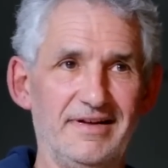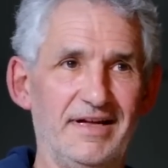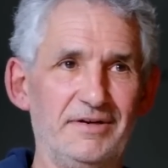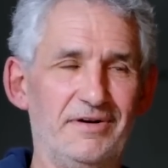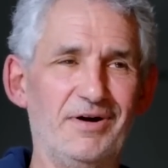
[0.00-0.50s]

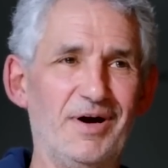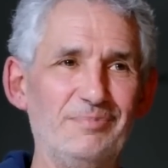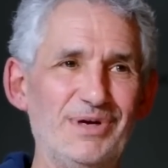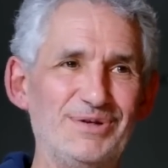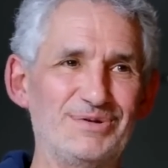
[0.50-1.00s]
under our
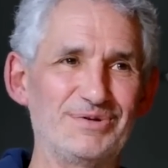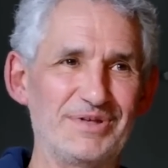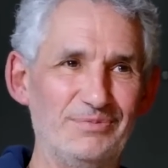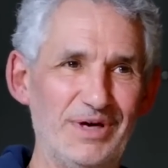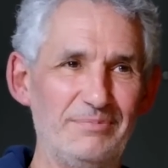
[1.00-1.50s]
armpits or
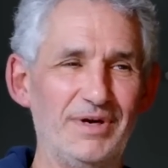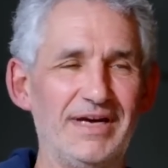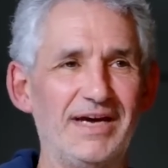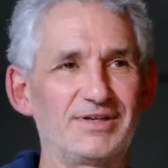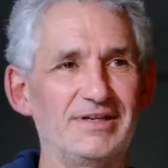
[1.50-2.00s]
somewhere. But
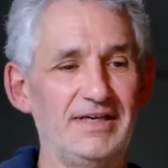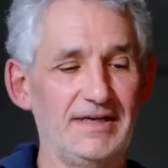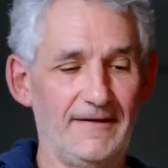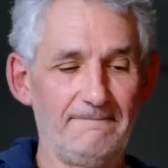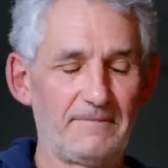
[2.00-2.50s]

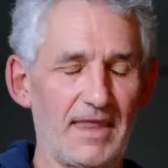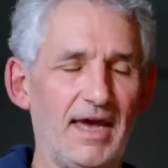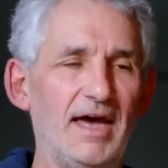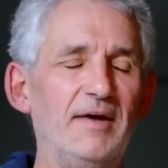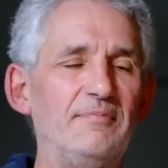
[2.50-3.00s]
actually,
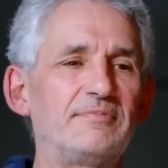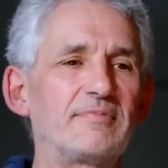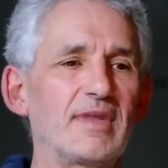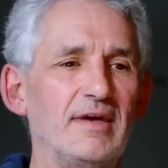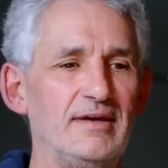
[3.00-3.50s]

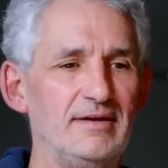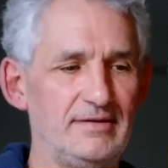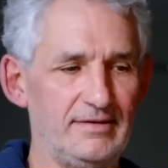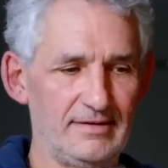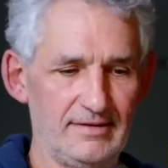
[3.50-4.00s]

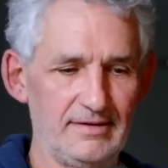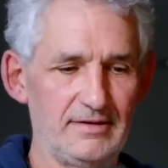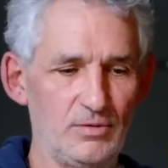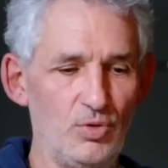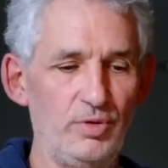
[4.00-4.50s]

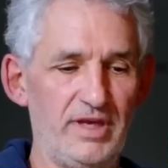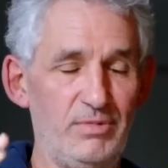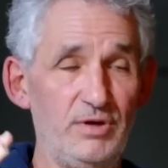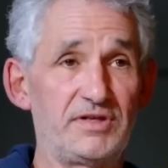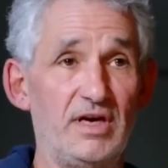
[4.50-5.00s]
all the
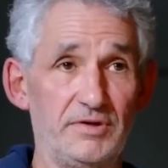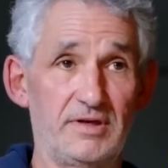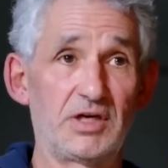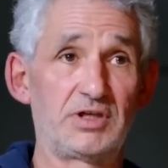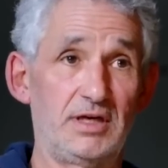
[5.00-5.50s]
immune cells
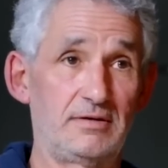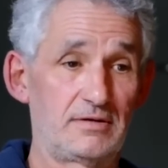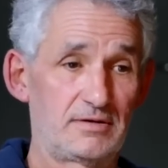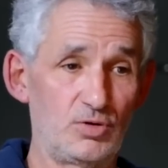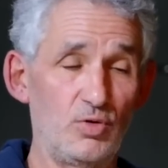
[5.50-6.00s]
are actually
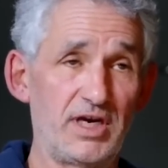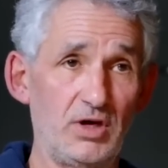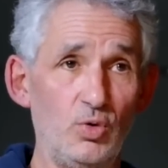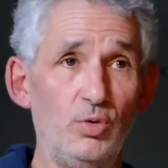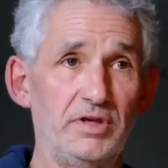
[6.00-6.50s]

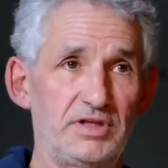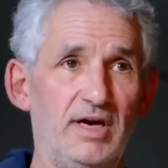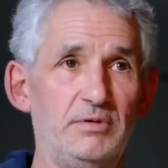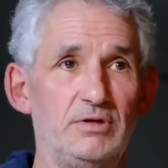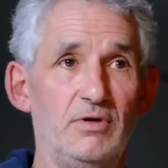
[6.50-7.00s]
talking all the
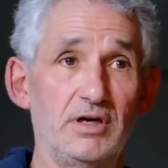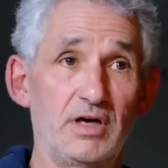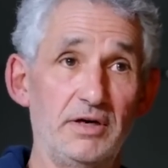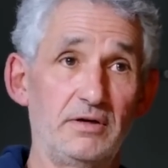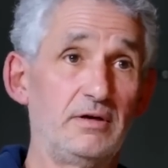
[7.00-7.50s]
time to our
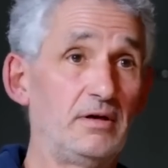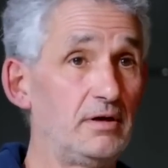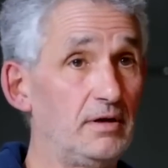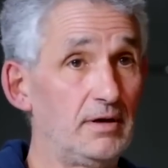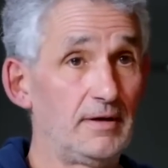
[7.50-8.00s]
gut
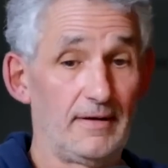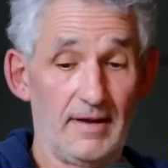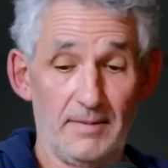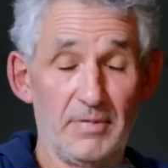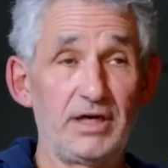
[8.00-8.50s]

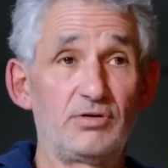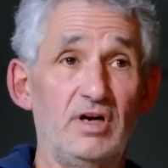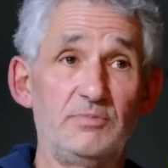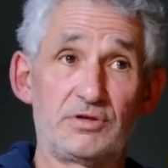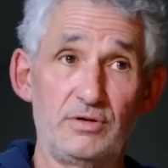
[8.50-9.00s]

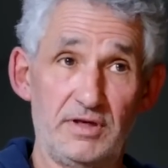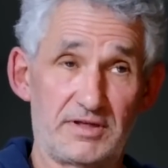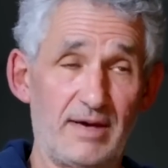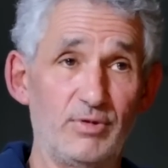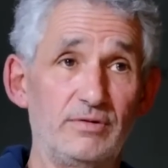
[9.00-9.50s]
microbes through
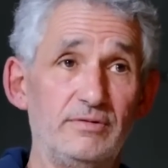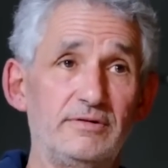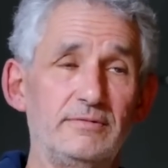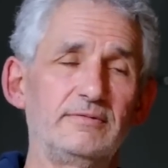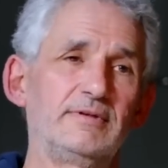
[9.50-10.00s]
these
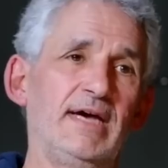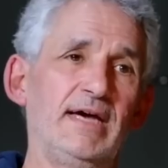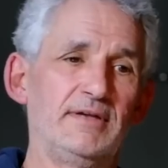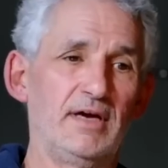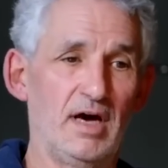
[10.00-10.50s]
chemicals.
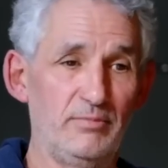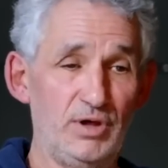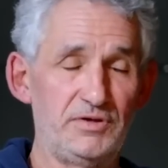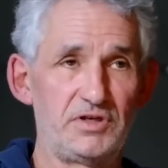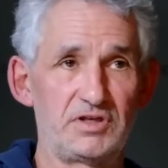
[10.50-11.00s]
And that our
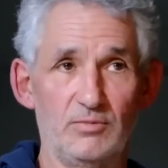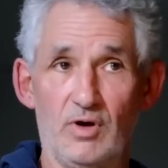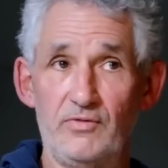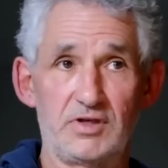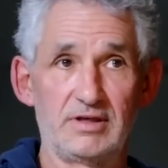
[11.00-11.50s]
immune system
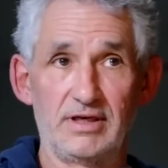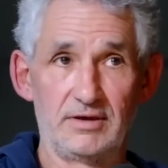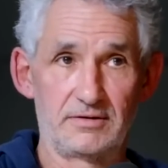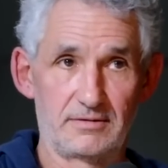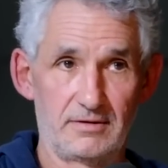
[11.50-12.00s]
obviously
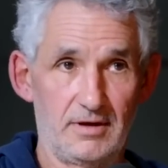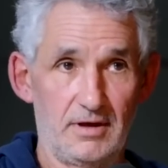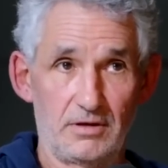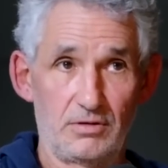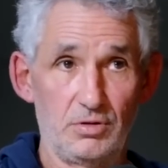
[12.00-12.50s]
is
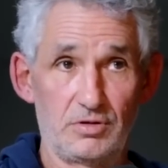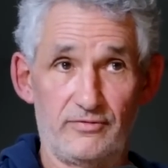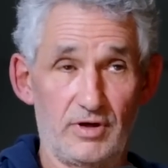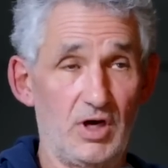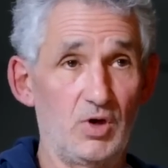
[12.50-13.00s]
crucial
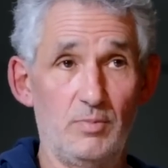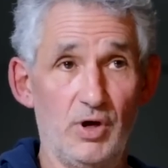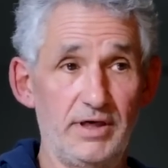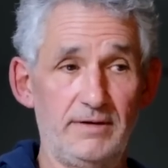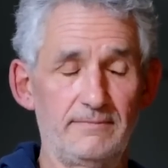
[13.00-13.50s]
for our whole
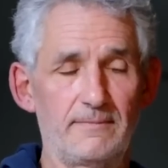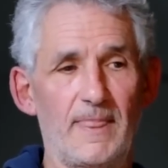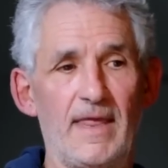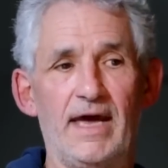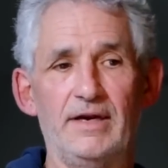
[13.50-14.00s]
body
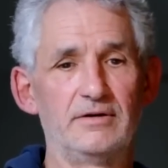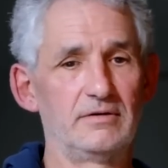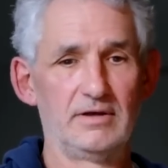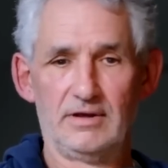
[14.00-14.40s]
and